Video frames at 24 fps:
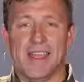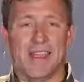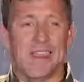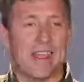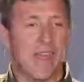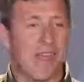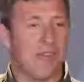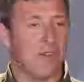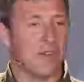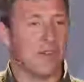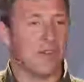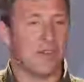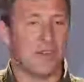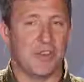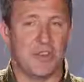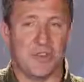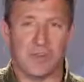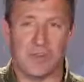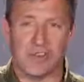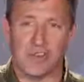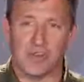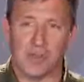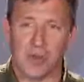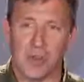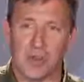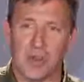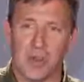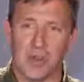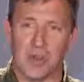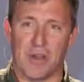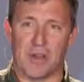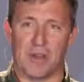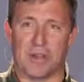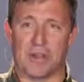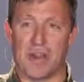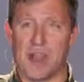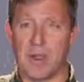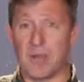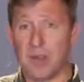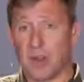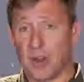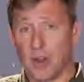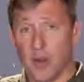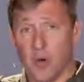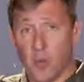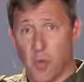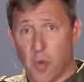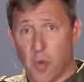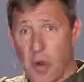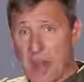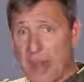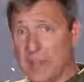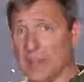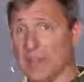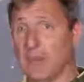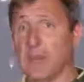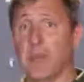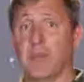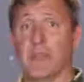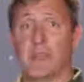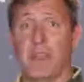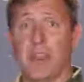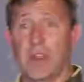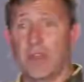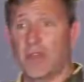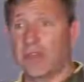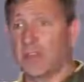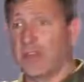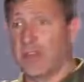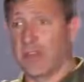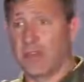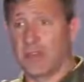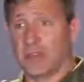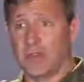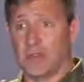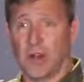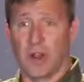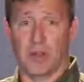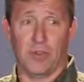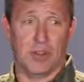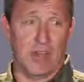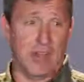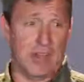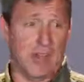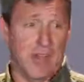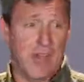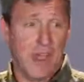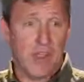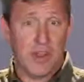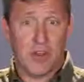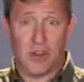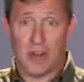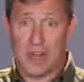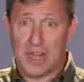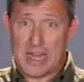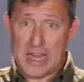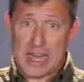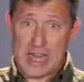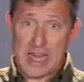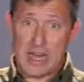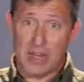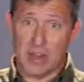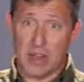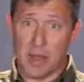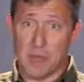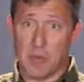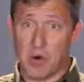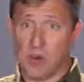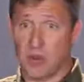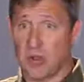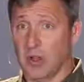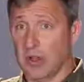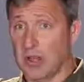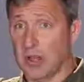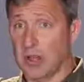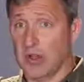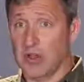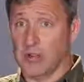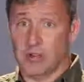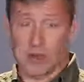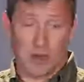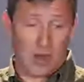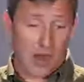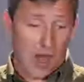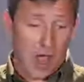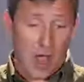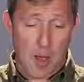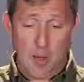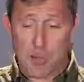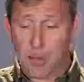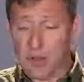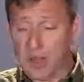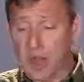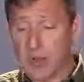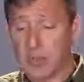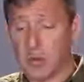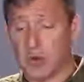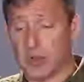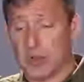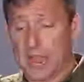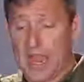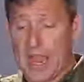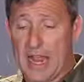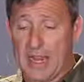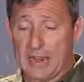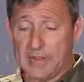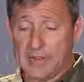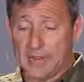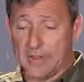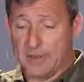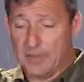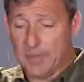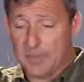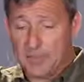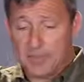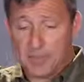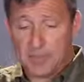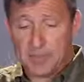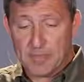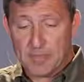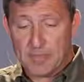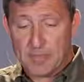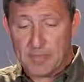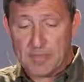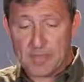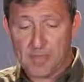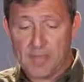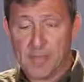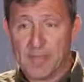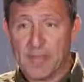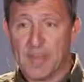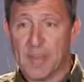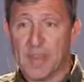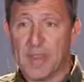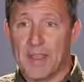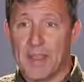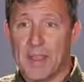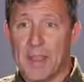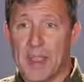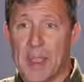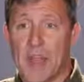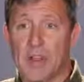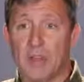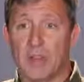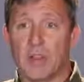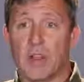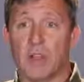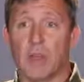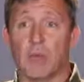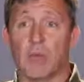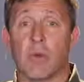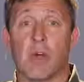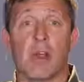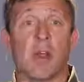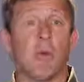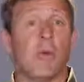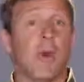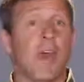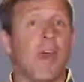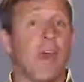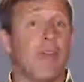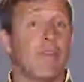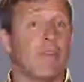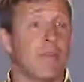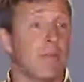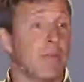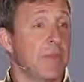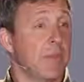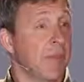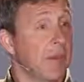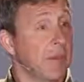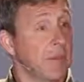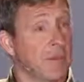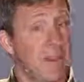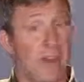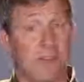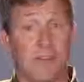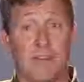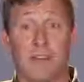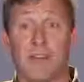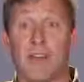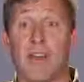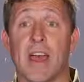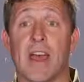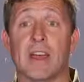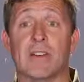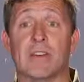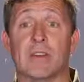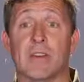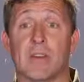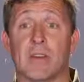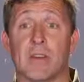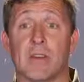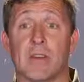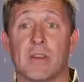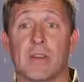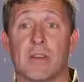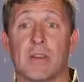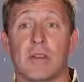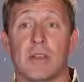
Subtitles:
yet you're still struggling all the time, you're going to waste most of the energy on struggling, you're going to eat a lot more cookies, you're going to hump a lot more legs, and you're going to run away from things even faster.